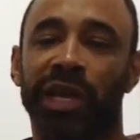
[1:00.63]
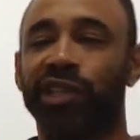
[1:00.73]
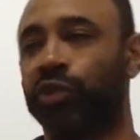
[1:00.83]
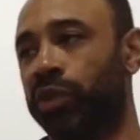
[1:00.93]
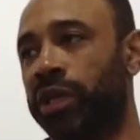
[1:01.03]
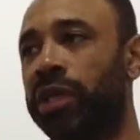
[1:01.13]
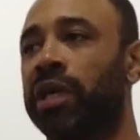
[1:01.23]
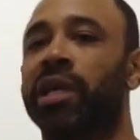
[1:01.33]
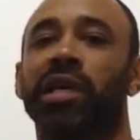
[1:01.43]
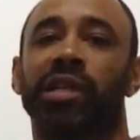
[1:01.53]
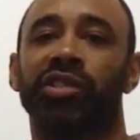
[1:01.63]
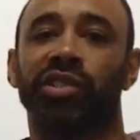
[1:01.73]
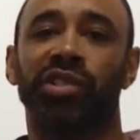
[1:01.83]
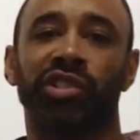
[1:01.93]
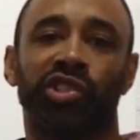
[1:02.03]
Actually, that's
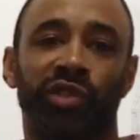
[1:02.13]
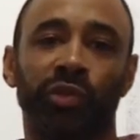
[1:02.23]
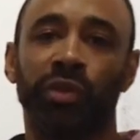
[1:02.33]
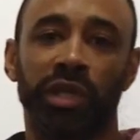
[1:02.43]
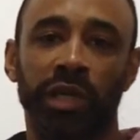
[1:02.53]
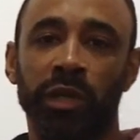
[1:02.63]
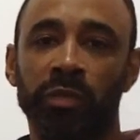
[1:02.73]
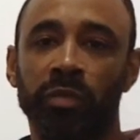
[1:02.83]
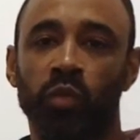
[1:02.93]
just a general theme